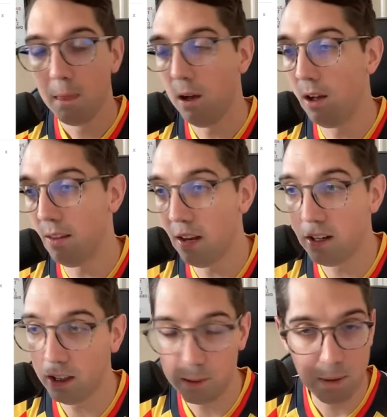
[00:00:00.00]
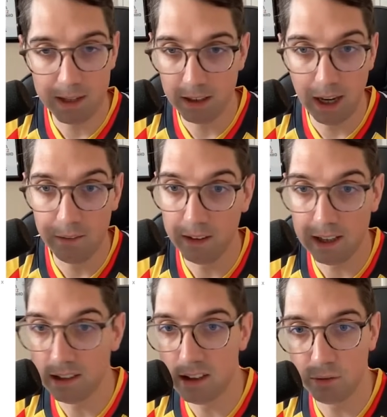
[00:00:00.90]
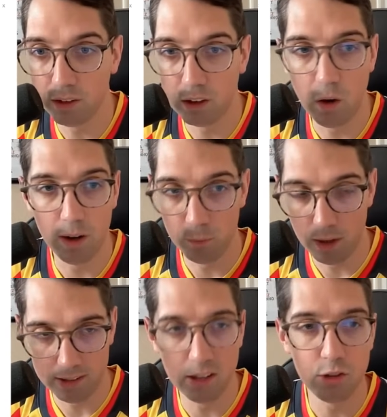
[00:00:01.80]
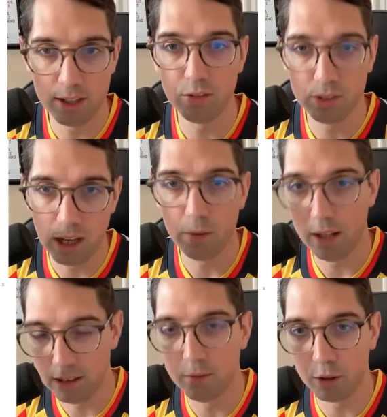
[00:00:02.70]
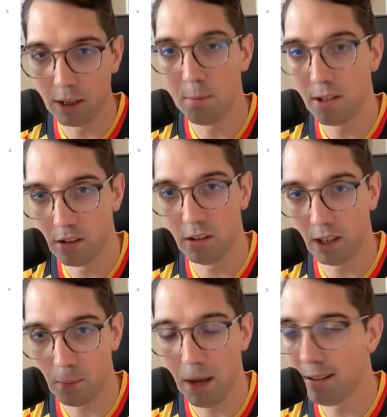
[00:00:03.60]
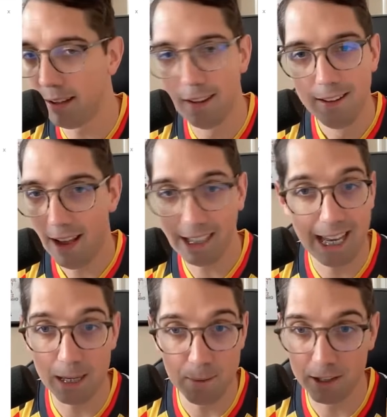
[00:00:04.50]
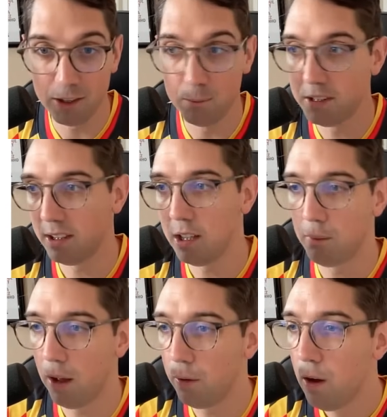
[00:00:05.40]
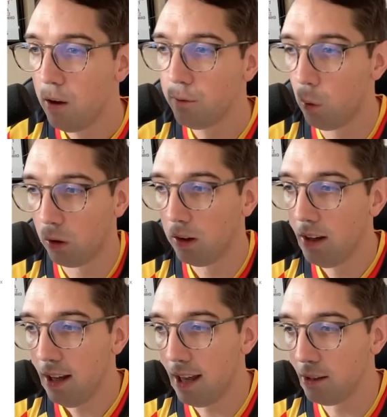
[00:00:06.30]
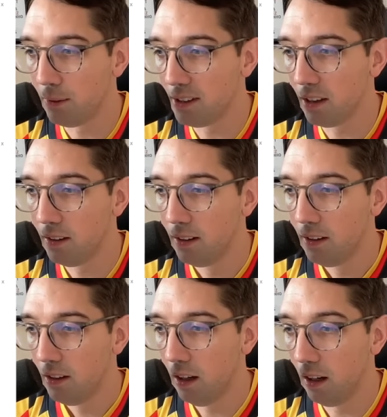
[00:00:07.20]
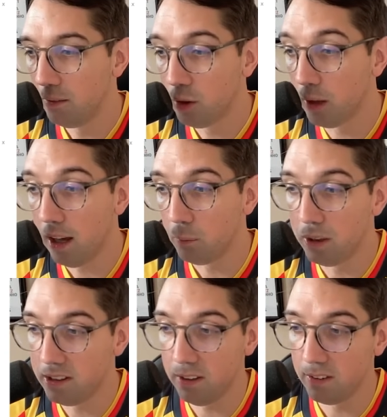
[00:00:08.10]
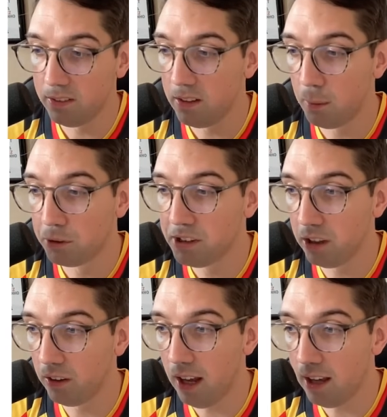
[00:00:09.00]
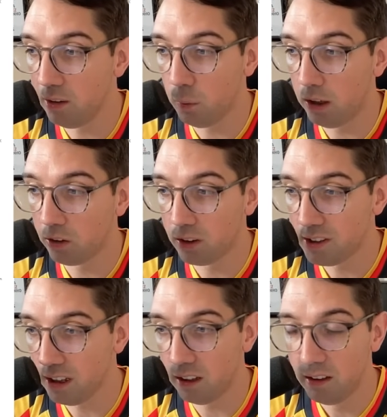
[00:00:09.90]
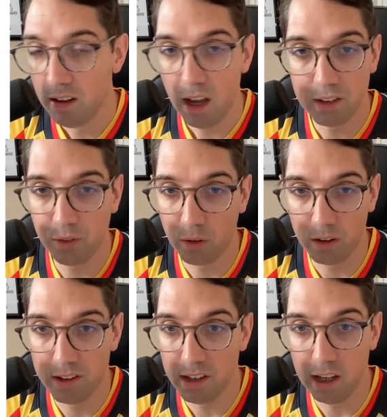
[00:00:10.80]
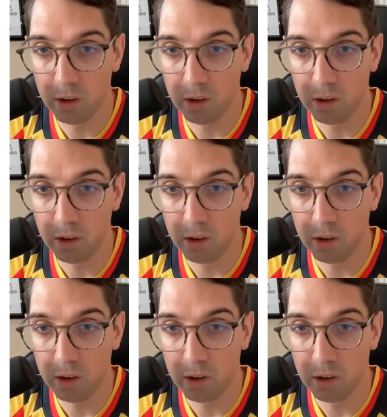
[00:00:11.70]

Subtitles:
And then Iñaki Peña, I think he's definitely gone. When I say transfers out, I did forget to mention Iñaki Peña. I can't imagine him sticking around for any reason. So yeah, we see the numbers here, and Juan Garcia, as far as a